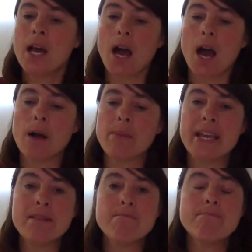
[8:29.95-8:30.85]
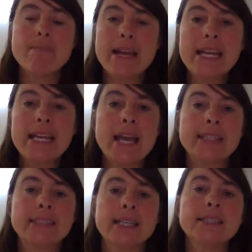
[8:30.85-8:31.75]
In many
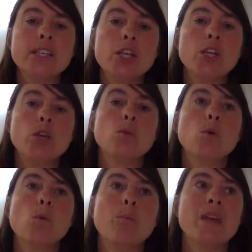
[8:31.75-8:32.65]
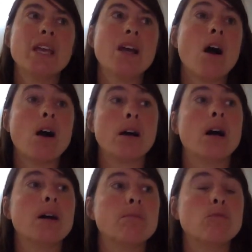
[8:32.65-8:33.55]
cases, you will be
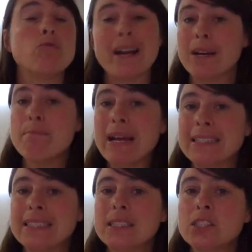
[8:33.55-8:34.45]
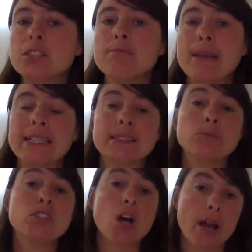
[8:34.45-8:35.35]
recommended to make
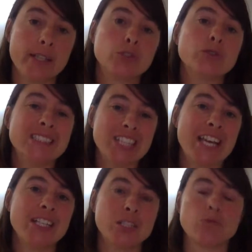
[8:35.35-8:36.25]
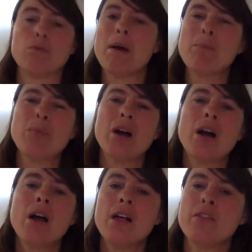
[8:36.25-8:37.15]
some dietary changes. Remember,
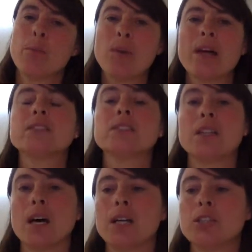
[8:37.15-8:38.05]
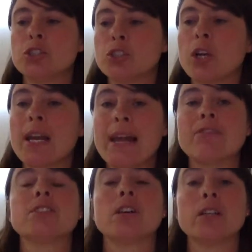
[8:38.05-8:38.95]
the blood sugar
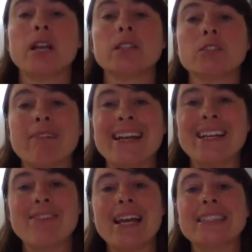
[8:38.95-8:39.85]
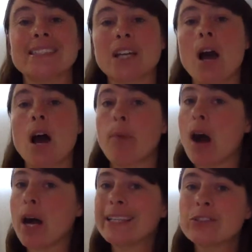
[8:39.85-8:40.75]
levels are directly related to
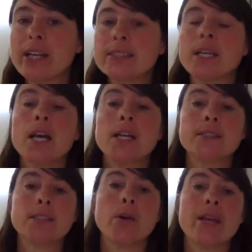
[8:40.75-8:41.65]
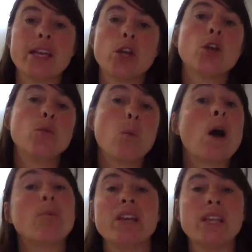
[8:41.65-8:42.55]
carbohydrates, so it could
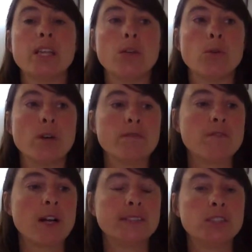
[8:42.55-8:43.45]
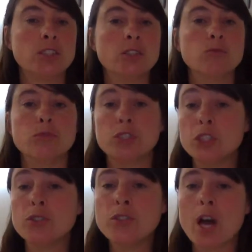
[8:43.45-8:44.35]
well be that you're advised to
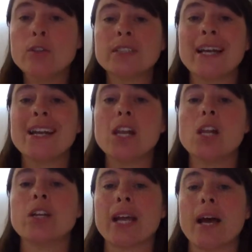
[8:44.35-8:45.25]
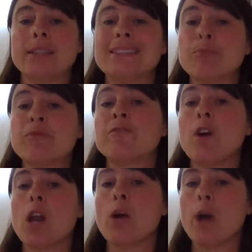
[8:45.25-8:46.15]
reduce those and look and
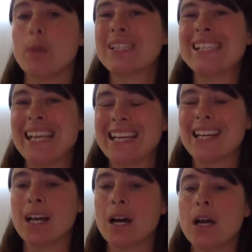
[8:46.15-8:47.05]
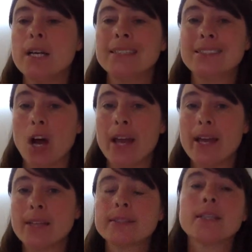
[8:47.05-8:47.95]
follow a particular
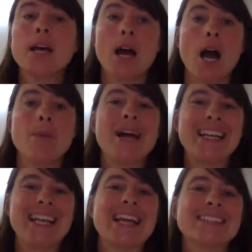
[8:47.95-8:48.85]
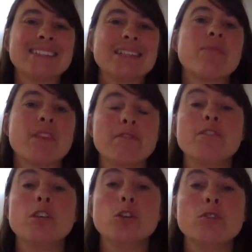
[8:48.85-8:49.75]
diet. Again, something
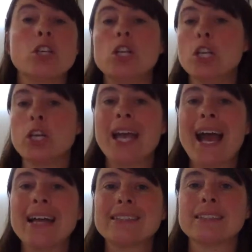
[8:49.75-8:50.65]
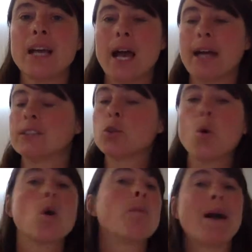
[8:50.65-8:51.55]
for you to look at and
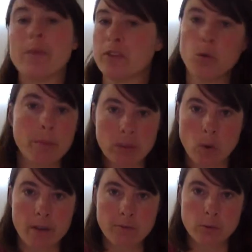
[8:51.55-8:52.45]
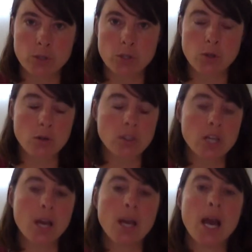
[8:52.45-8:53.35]
talk about with your midwife or
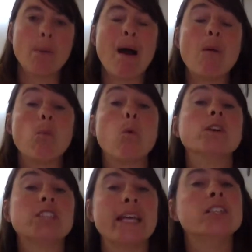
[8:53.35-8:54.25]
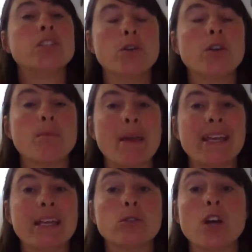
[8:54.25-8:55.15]
doctor about what changes you can
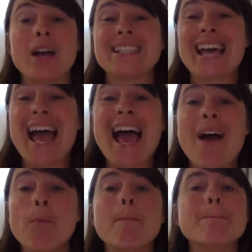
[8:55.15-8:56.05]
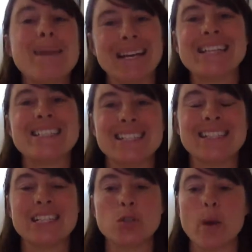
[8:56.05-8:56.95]
make in your diet to help manage the
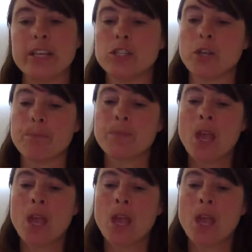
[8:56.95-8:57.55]
situation.